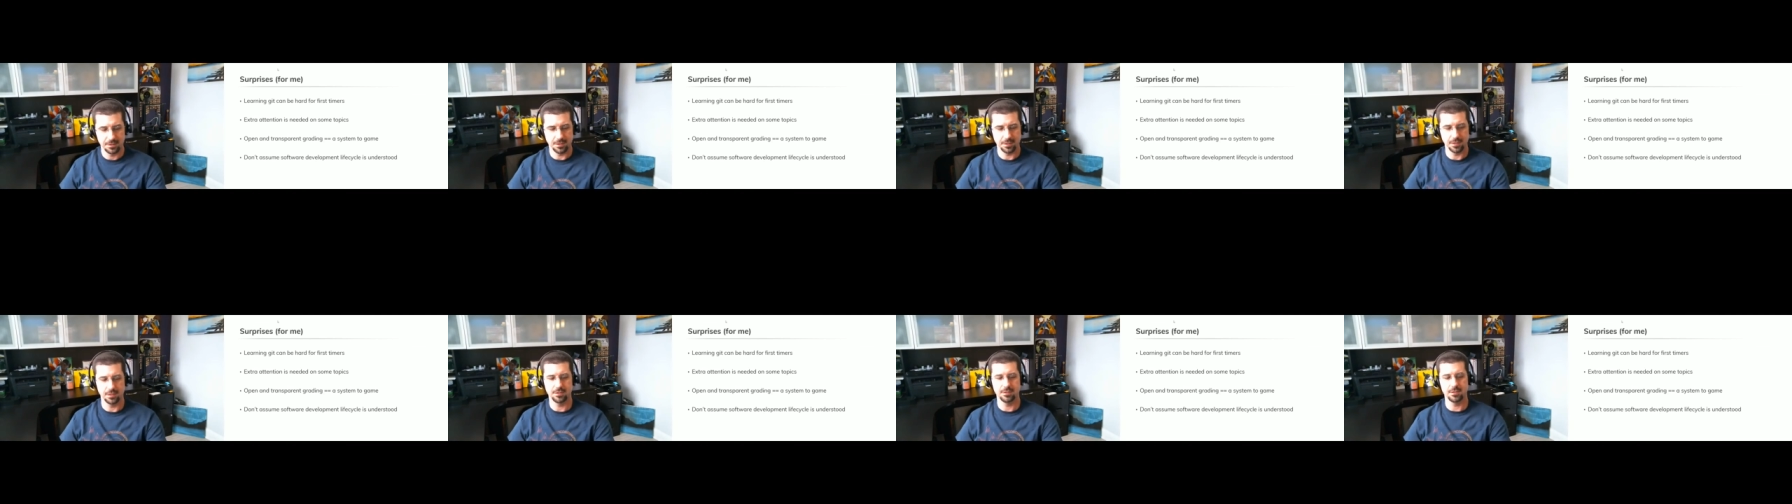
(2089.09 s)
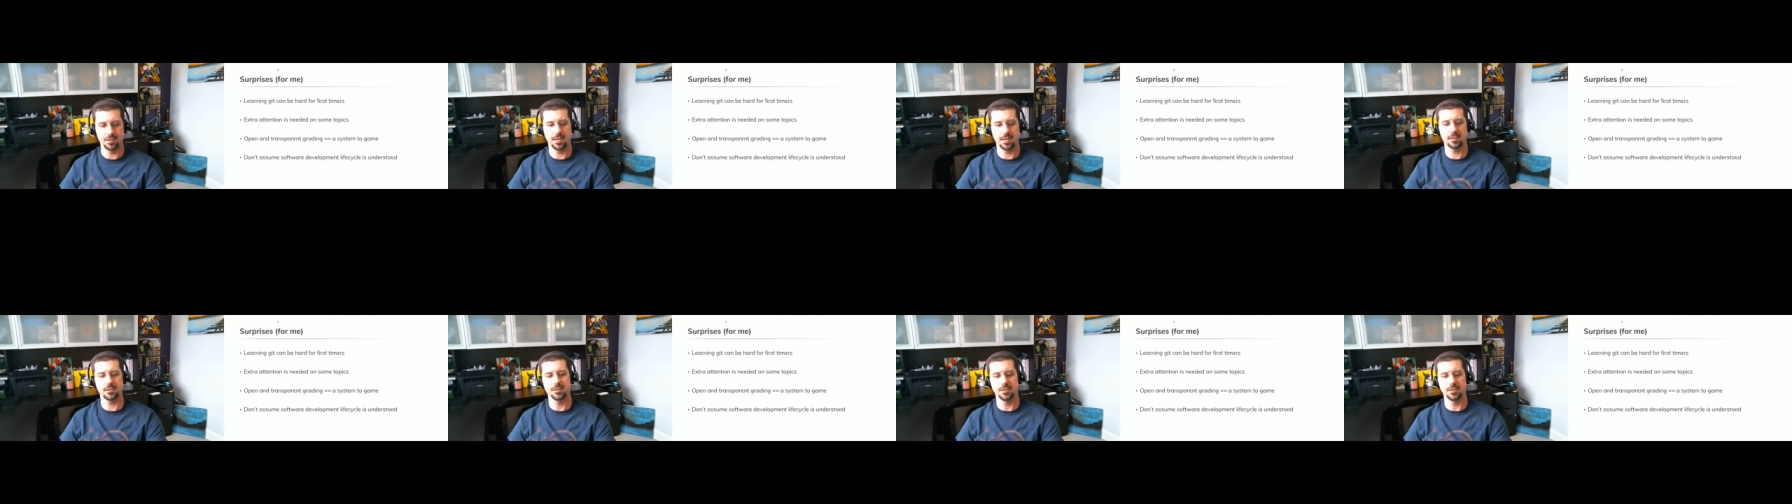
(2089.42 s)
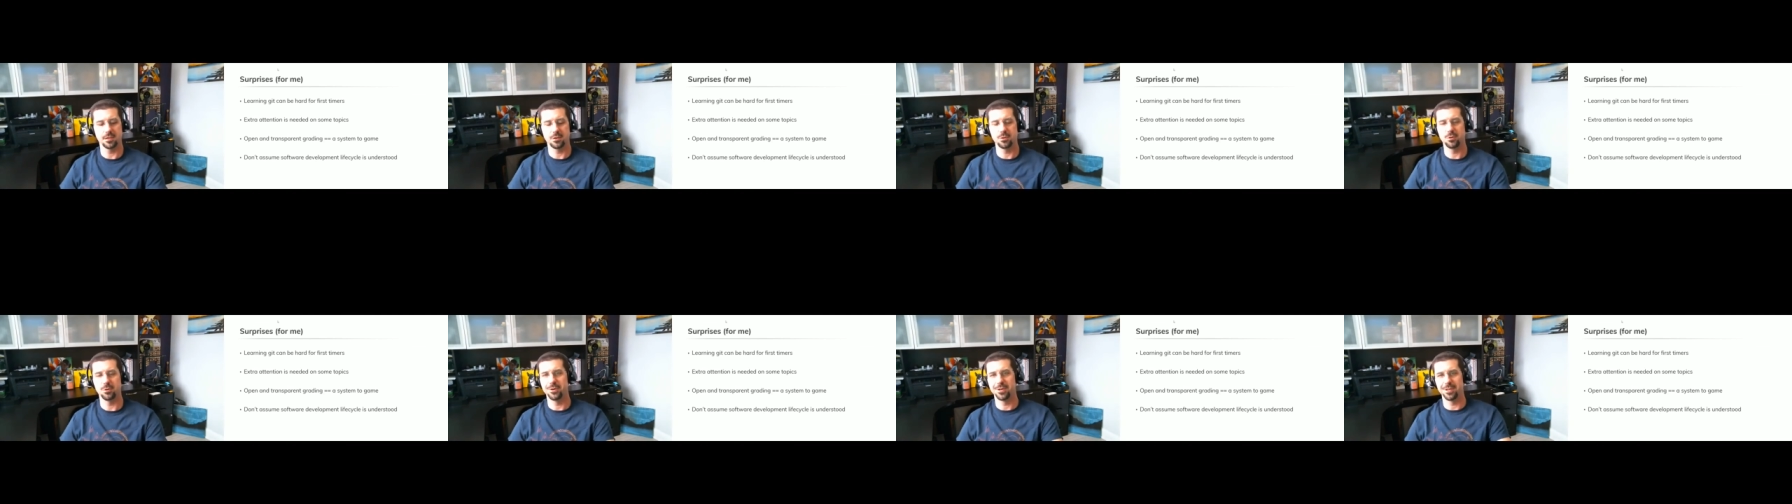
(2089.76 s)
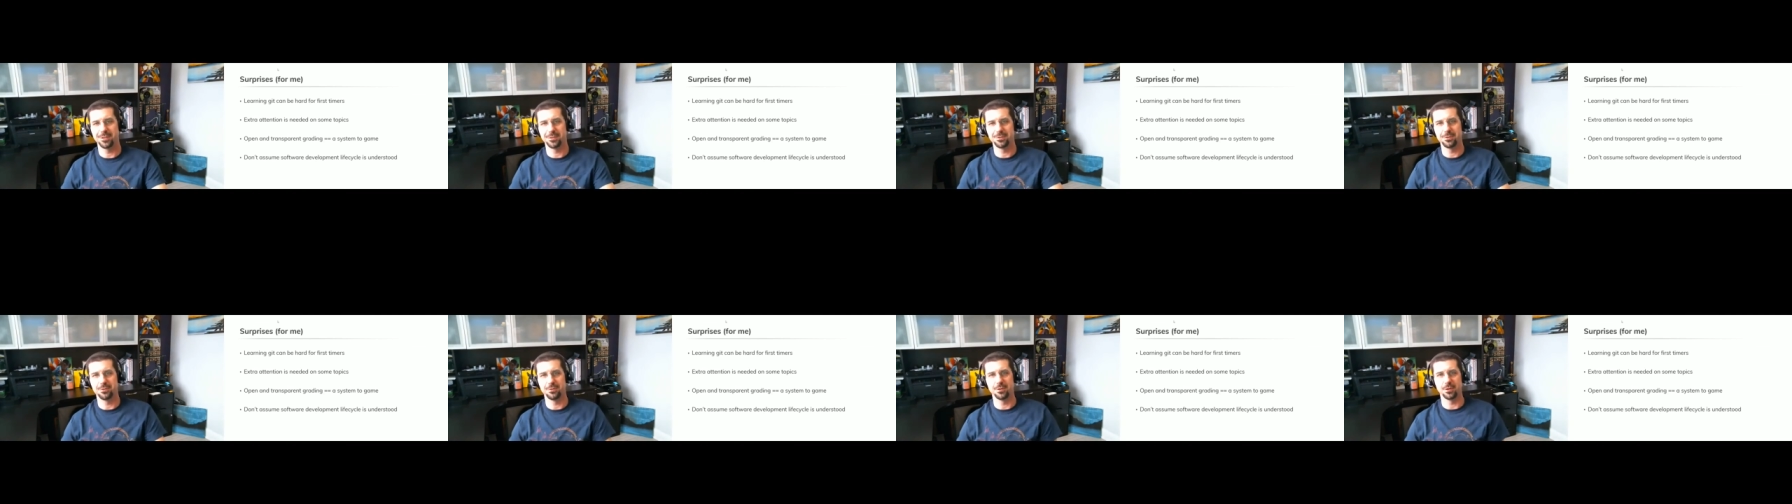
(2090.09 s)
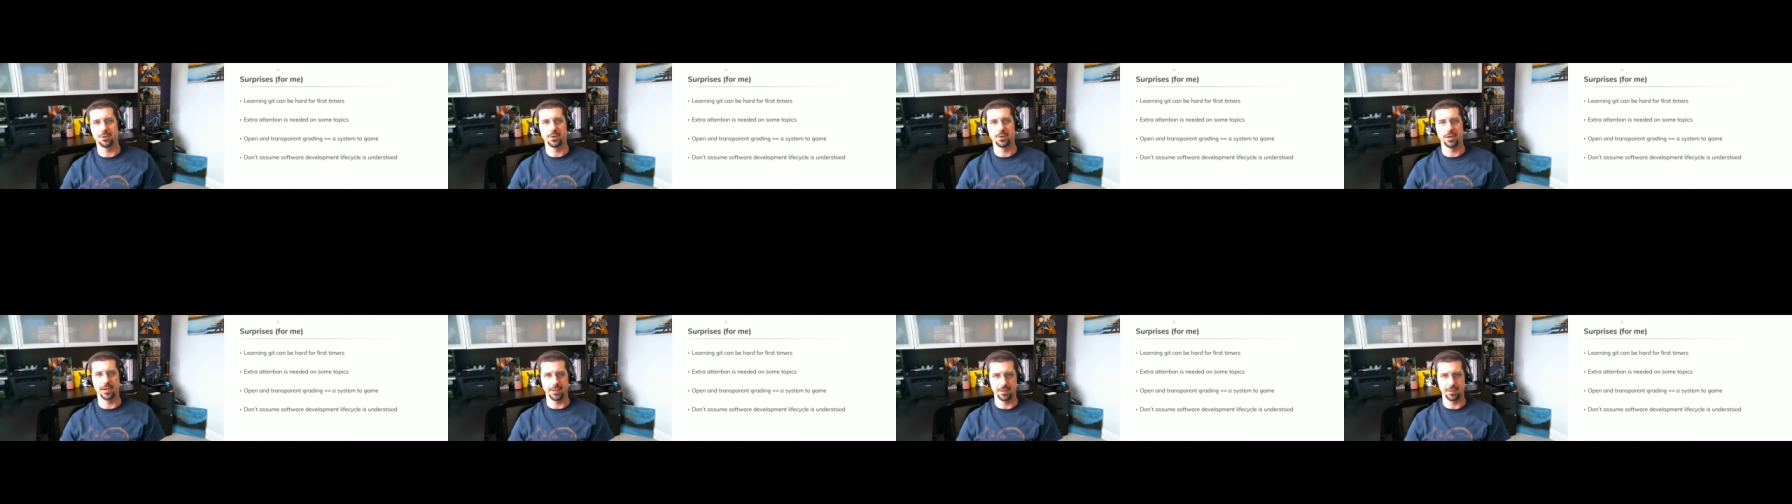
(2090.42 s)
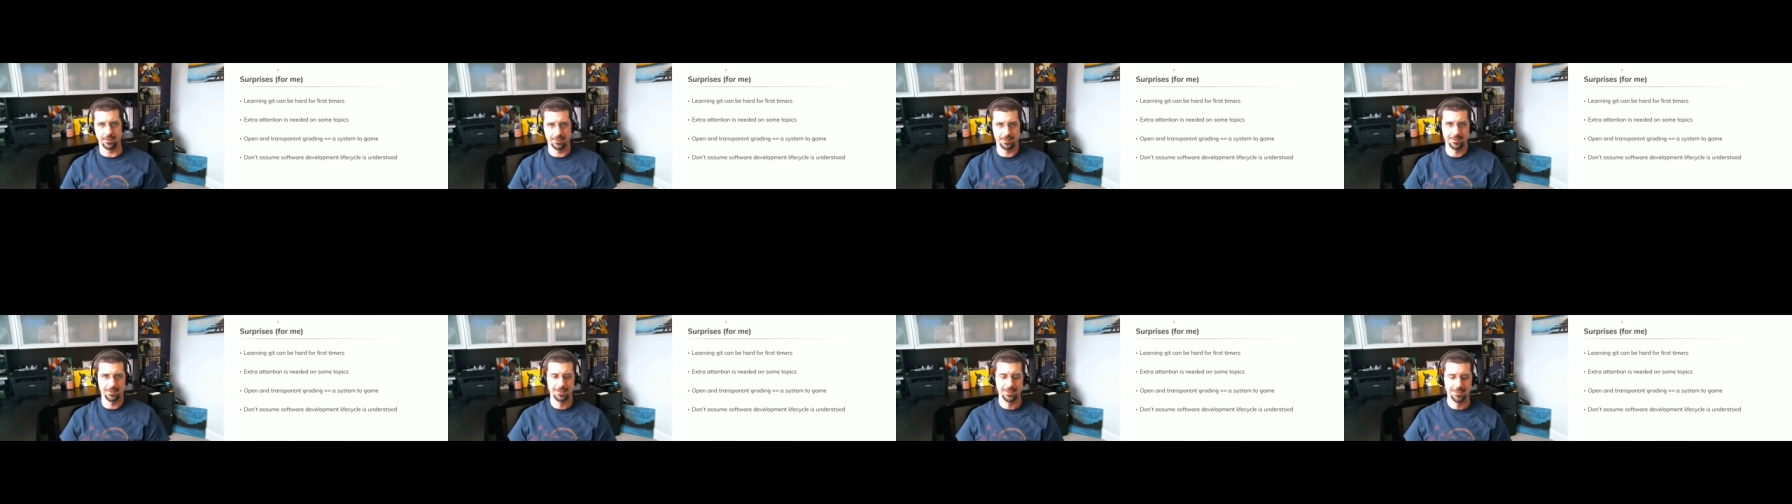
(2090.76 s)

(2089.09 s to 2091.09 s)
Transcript: exactly according to the grade,